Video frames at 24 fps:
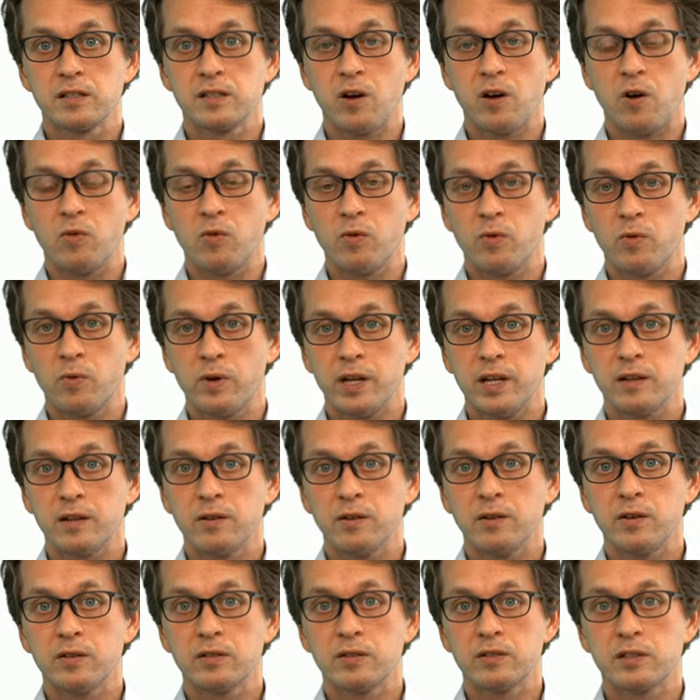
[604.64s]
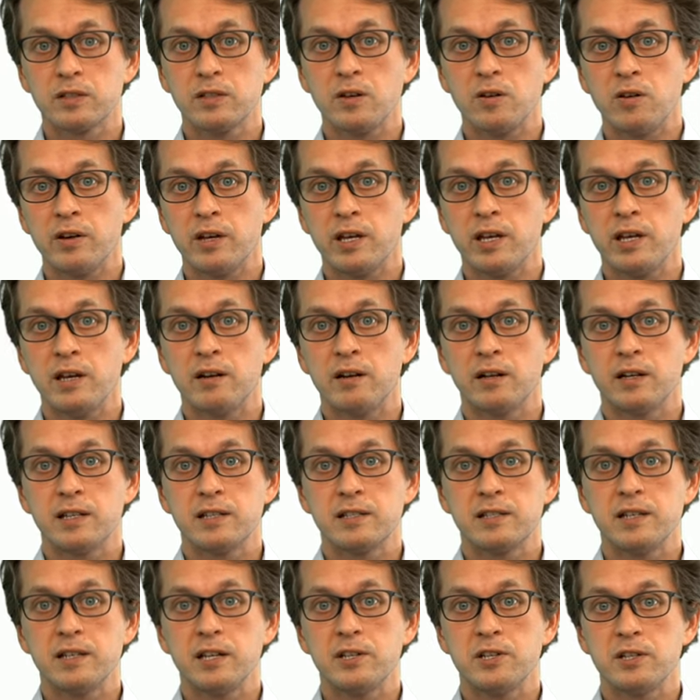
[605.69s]
So we saw here
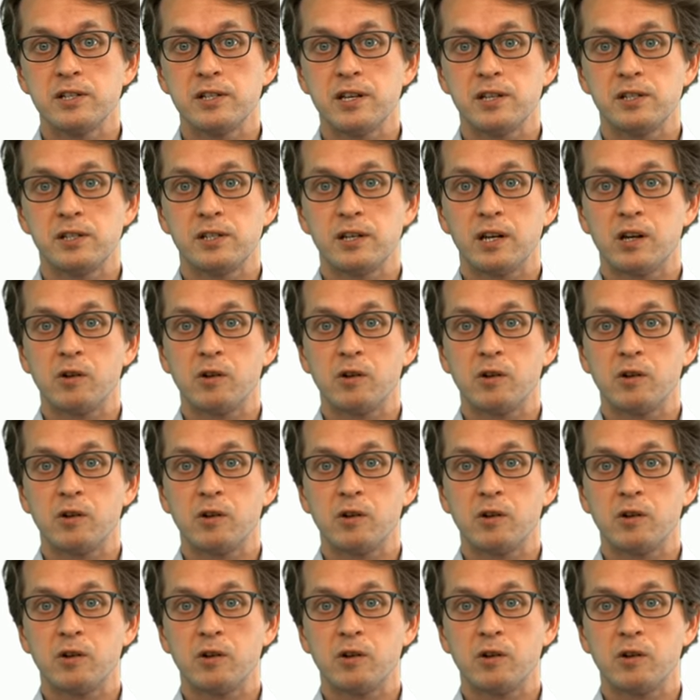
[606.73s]
that CHSH